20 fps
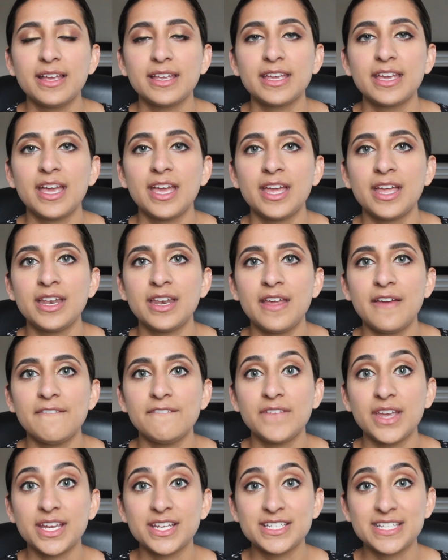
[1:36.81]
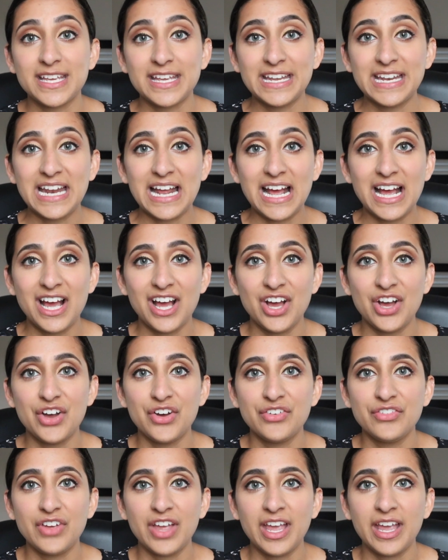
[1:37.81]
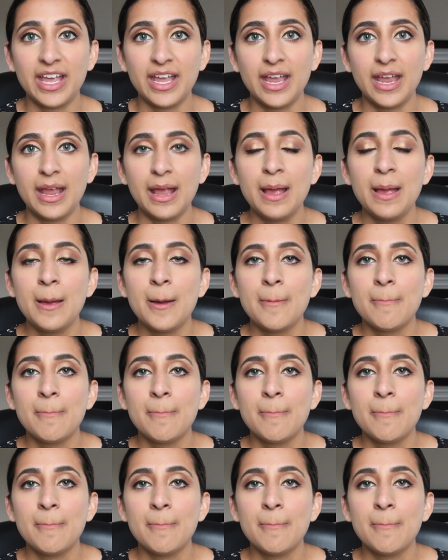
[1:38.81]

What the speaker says: convicted of a